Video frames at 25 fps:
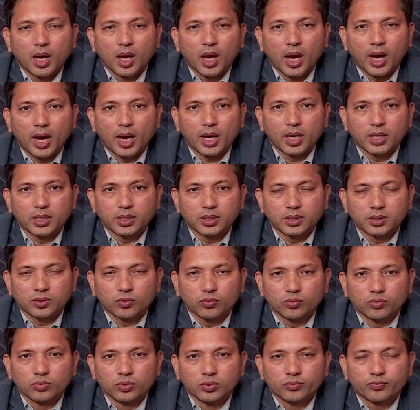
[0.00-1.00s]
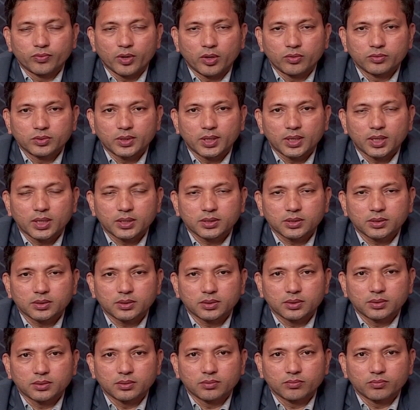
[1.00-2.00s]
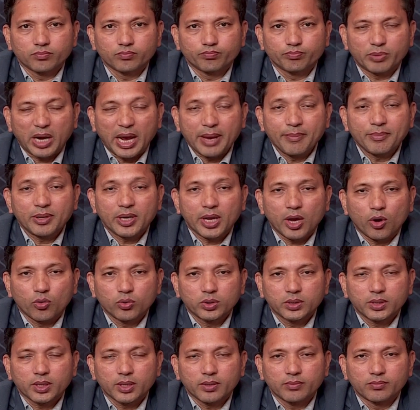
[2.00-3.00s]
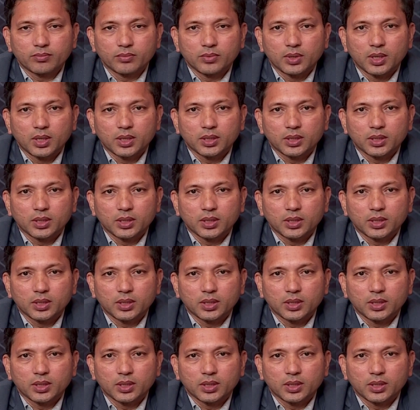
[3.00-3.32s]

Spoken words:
and we found that as a primary outcome